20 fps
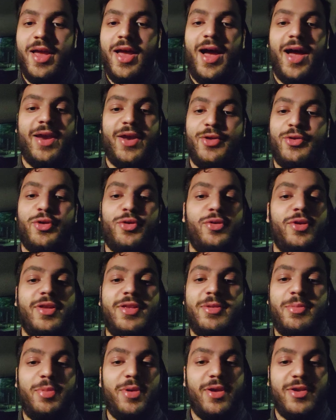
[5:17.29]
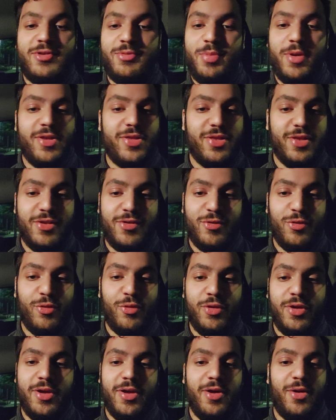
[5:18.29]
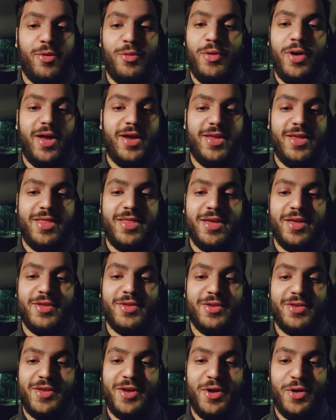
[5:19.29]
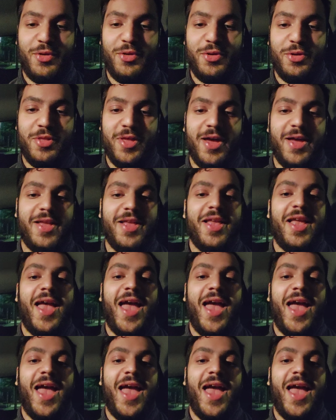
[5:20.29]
And I don't need to be a specialist lawyer or anything to tell you that